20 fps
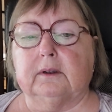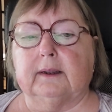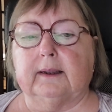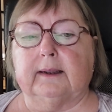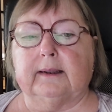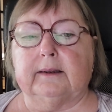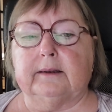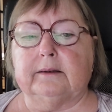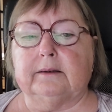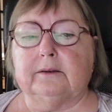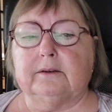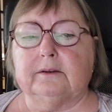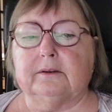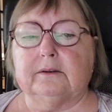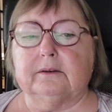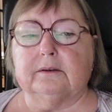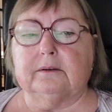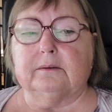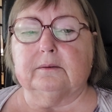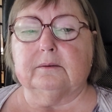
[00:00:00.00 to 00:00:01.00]
And
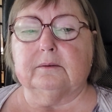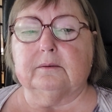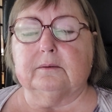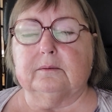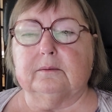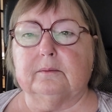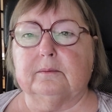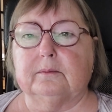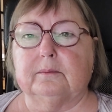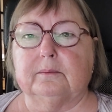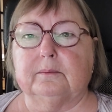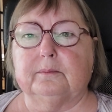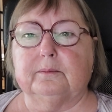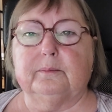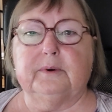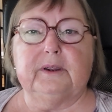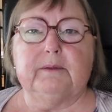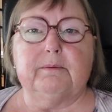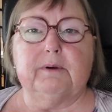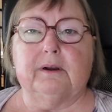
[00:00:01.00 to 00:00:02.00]

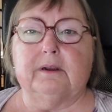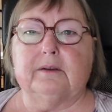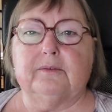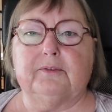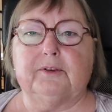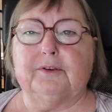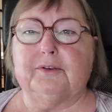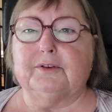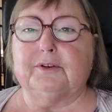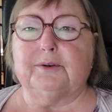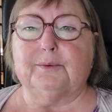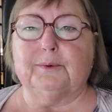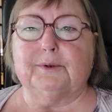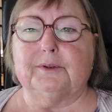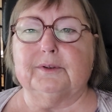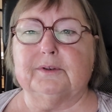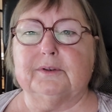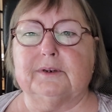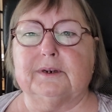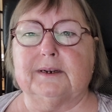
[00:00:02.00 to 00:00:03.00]
we might have used it
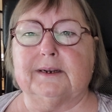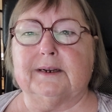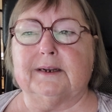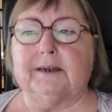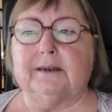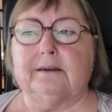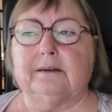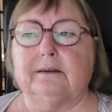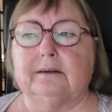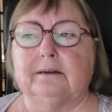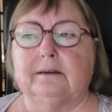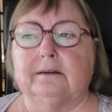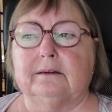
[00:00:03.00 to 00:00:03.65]
once a day.